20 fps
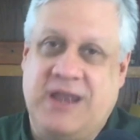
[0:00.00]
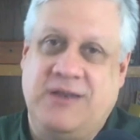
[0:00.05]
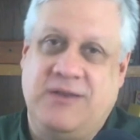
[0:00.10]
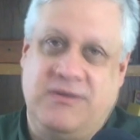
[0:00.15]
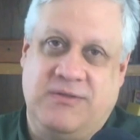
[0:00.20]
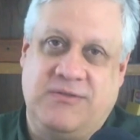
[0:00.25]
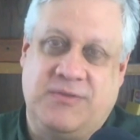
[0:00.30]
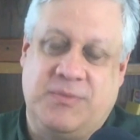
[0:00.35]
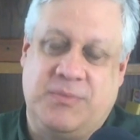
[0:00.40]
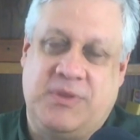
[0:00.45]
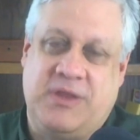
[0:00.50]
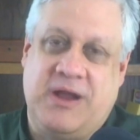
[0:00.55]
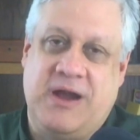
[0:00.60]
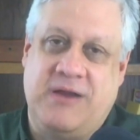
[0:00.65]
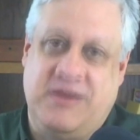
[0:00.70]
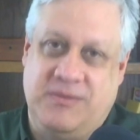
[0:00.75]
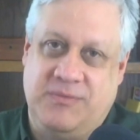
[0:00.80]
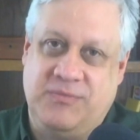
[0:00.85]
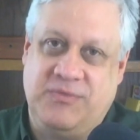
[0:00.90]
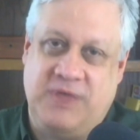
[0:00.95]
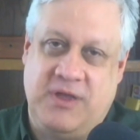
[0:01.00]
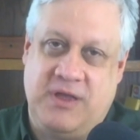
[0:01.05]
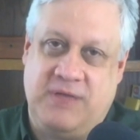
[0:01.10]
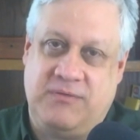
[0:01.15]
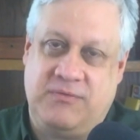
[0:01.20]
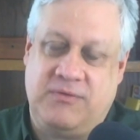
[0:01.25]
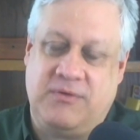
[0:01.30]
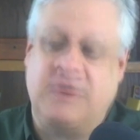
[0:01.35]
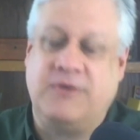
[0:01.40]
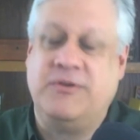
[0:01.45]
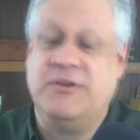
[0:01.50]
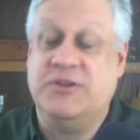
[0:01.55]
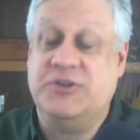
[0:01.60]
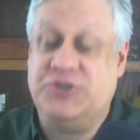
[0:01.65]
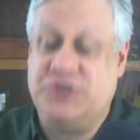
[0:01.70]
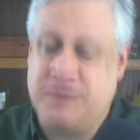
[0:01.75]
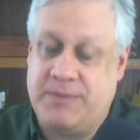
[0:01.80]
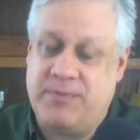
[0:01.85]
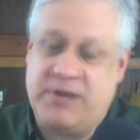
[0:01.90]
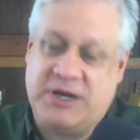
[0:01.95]
it to the supplier themselves, or to the
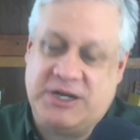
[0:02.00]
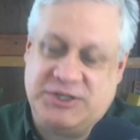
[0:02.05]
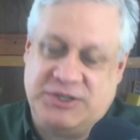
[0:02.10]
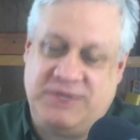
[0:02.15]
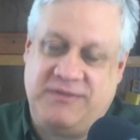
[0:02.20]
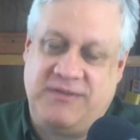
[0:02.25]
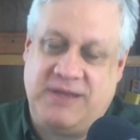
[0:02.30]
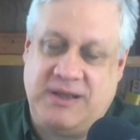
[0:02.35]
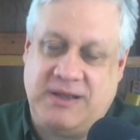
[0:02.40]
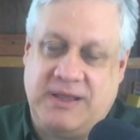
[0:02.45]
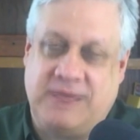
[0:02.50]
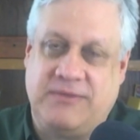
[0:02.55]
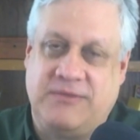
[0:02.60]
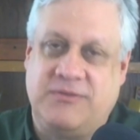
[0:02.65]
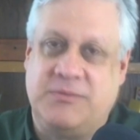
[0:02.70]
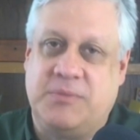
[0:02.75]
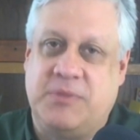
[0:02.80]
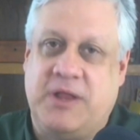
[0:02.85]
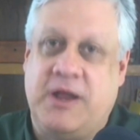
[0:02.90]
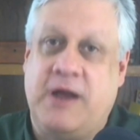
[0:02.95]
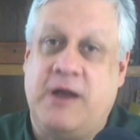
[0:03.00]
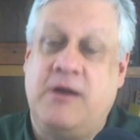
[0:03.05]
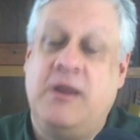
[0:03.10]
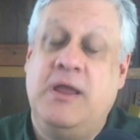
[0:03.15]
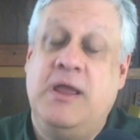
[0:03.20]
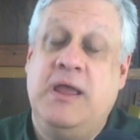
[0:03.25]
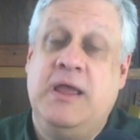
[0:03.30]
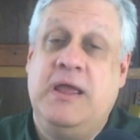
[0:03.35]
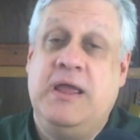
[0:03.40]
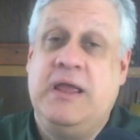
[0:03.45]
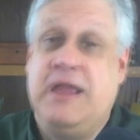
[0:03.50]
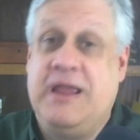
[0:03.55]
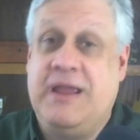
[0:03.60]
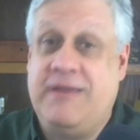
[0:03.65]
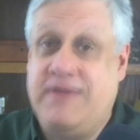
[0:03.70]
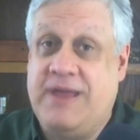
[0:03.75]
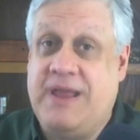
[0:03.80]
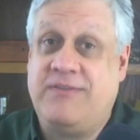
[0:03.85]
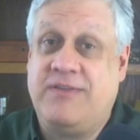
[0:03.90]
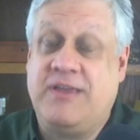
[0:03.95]
shipper, I should say, not the supplier.
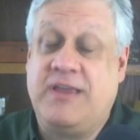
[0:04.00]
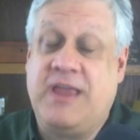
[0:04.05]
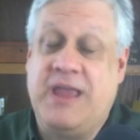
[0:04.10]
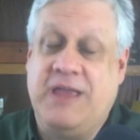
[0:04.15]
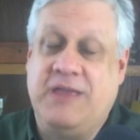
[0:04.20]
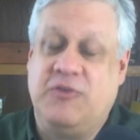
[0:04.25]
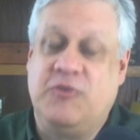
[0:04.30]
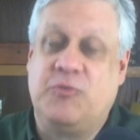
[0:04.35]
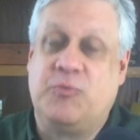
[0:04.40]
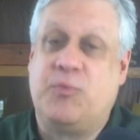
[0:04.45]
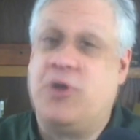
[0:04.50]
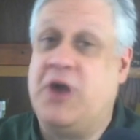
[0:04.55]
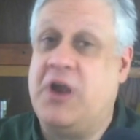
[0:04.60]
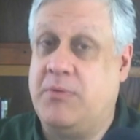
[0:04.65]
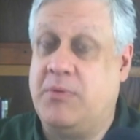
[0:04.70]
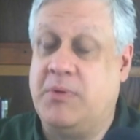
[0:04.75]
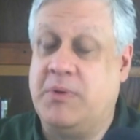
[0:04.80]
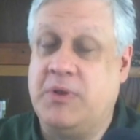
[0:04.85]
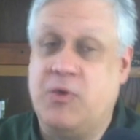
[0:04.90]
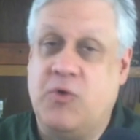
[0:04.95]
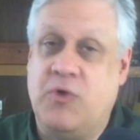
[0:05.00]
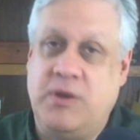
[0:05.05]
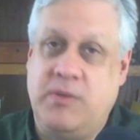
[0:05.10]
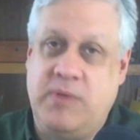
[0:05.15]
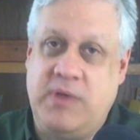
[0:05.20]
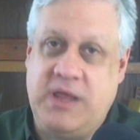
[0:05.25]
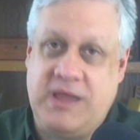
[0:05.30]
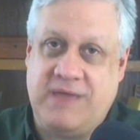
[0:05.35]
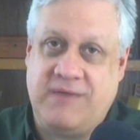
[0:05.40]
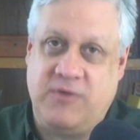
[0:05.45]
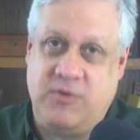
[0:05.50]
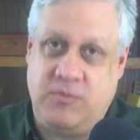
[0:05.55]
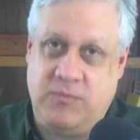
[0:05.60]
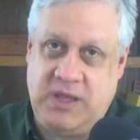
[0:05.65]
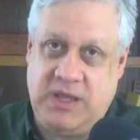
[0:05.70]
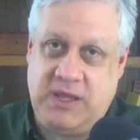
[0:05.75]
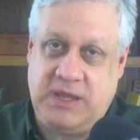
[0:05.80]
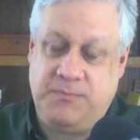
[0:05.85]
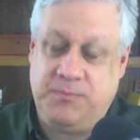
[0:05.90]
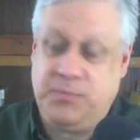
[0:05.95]
If that's the case, it's probably going to be
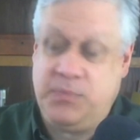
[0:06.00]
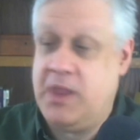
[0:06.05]
FOB.